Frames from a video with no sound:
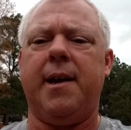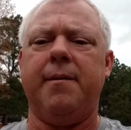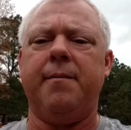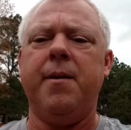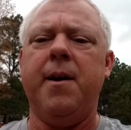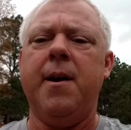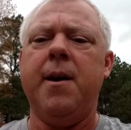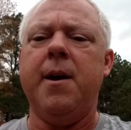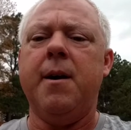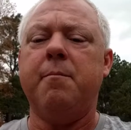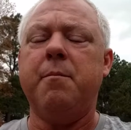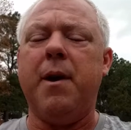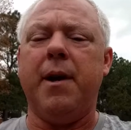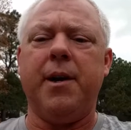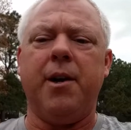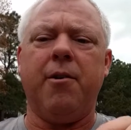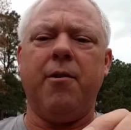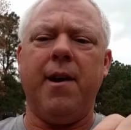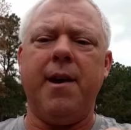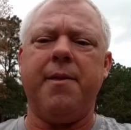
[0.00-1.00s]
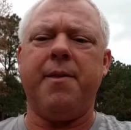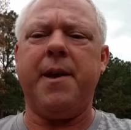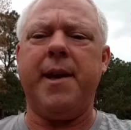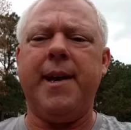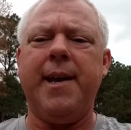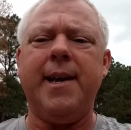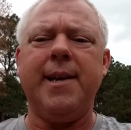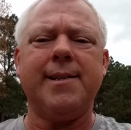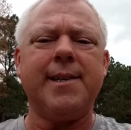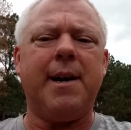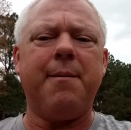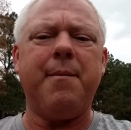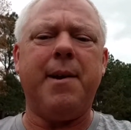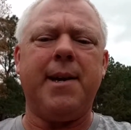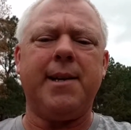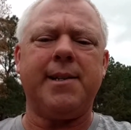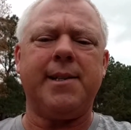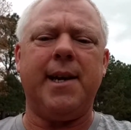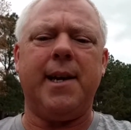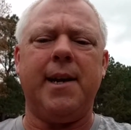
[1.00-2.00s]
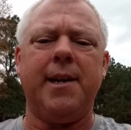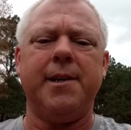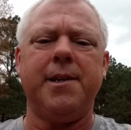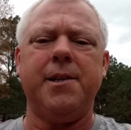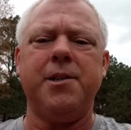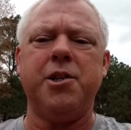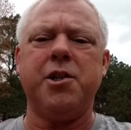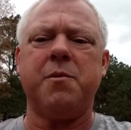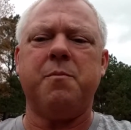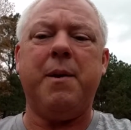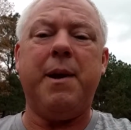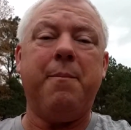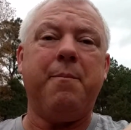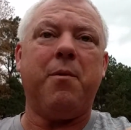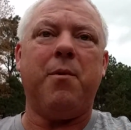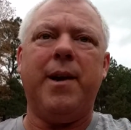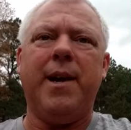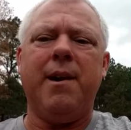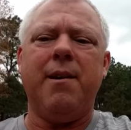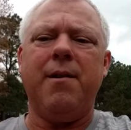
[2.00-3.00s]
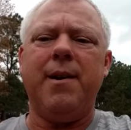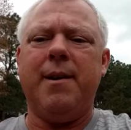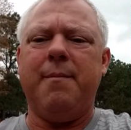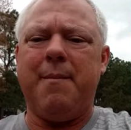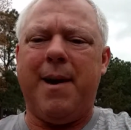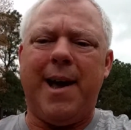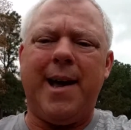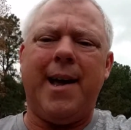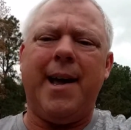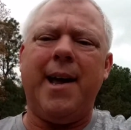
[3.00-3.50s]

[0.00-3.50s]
it. But the great thing is, I'm not selling to just people here in my